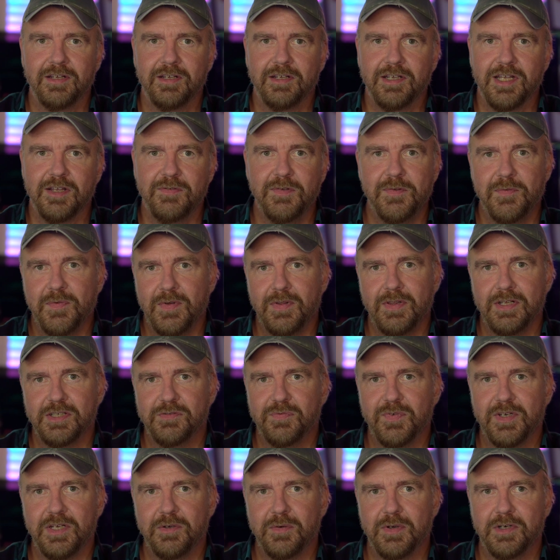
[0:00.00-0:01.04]
If you found this
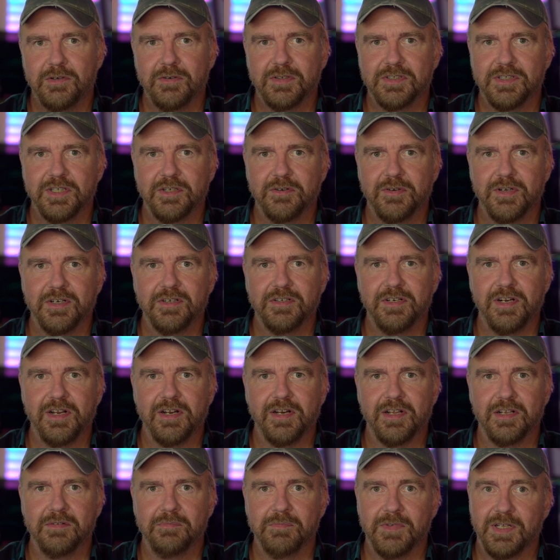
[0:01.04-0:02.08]
video interesting or
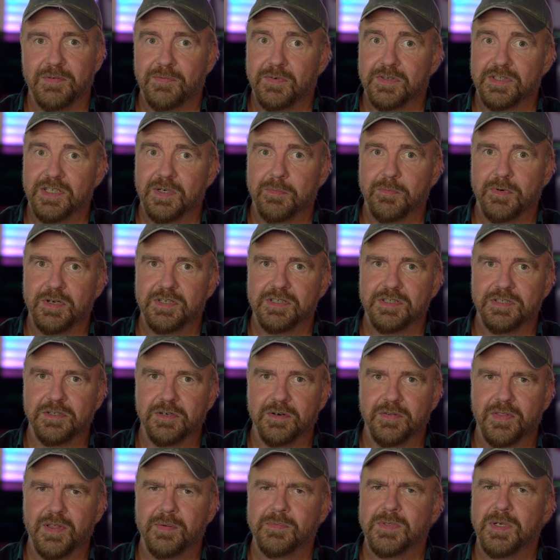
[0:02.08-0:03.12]
entertaining, and for some reason your
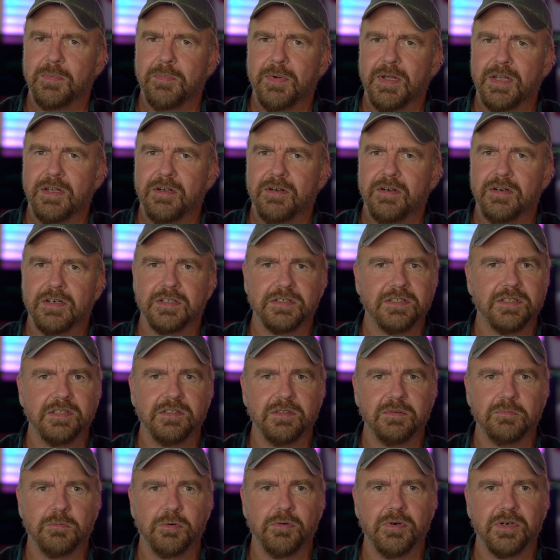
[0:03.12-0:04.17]
thumbs up icon is
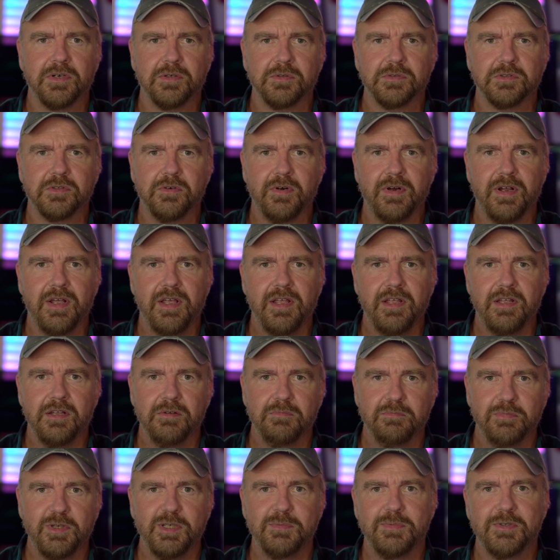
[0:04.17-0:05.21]
still boring old gray,
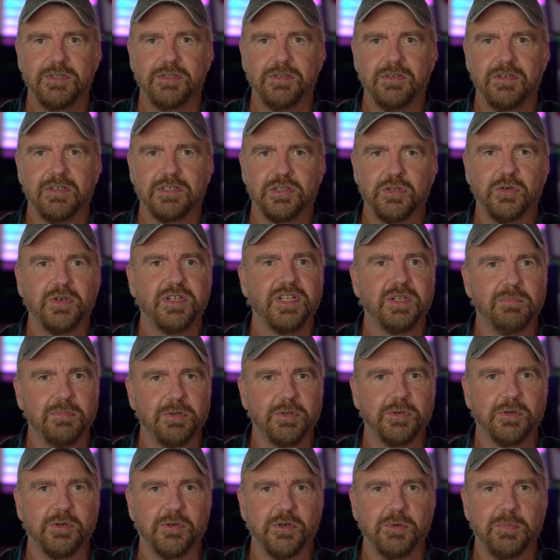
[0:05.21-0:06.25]
please be sure to join the
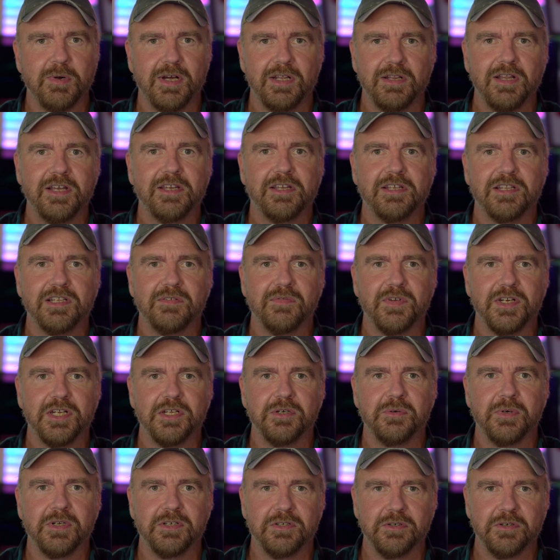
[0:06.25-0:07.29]
blue crew by liking the
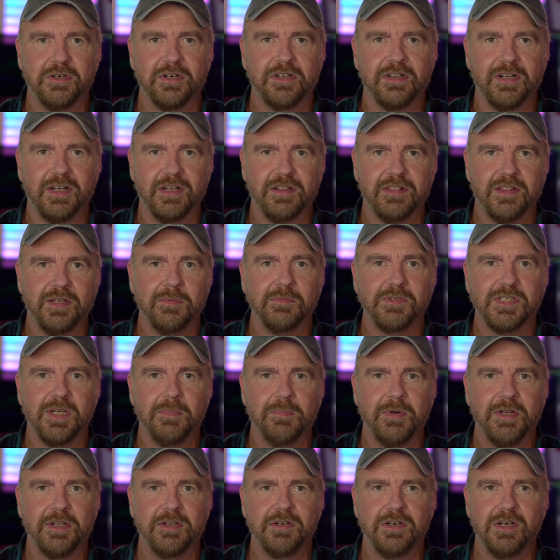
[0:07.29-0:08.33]
video and turning that thumbs up
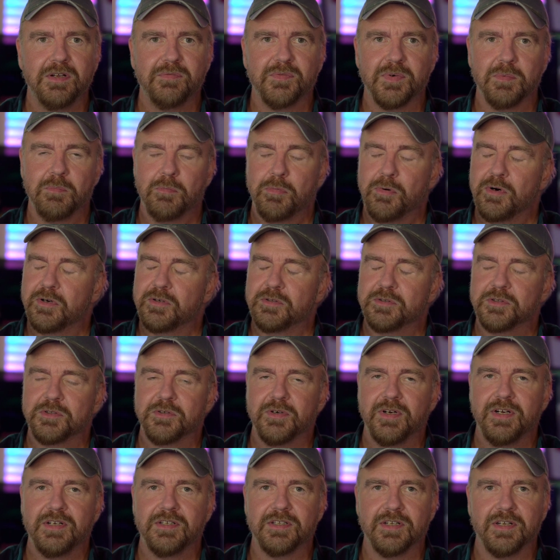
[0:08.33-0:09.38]
icon from boring old
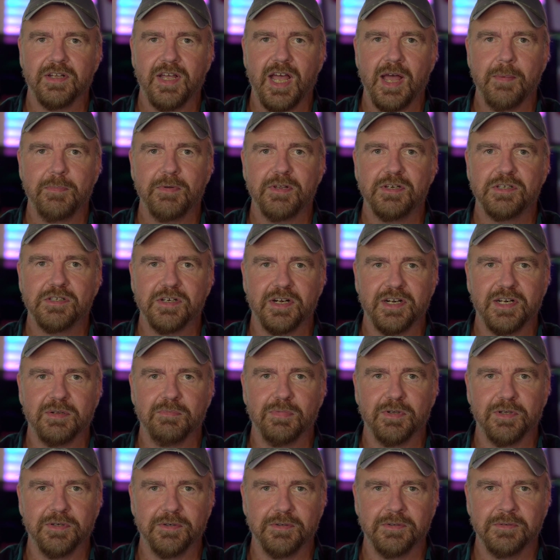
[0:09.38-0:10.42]
gray to happy shiny
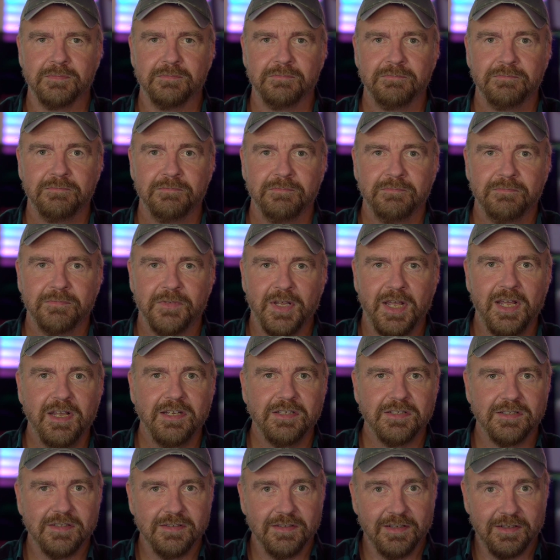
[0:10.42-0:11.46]
blue.
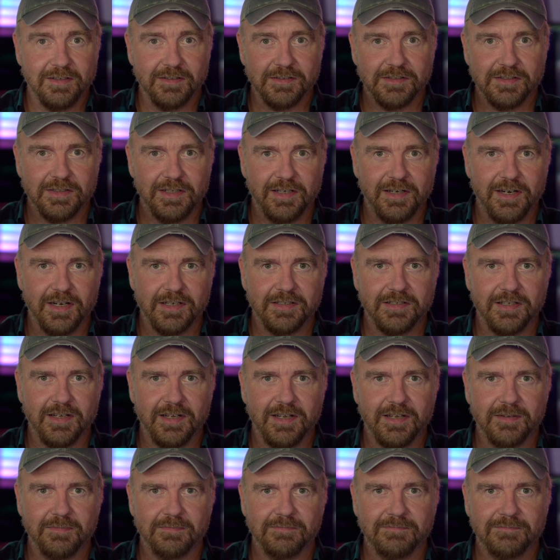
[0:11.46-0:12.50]
Thanks, and I'll see you next
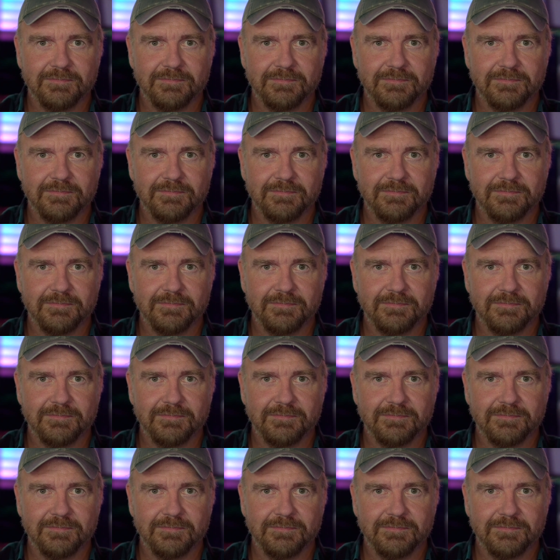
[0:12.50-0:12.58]
time.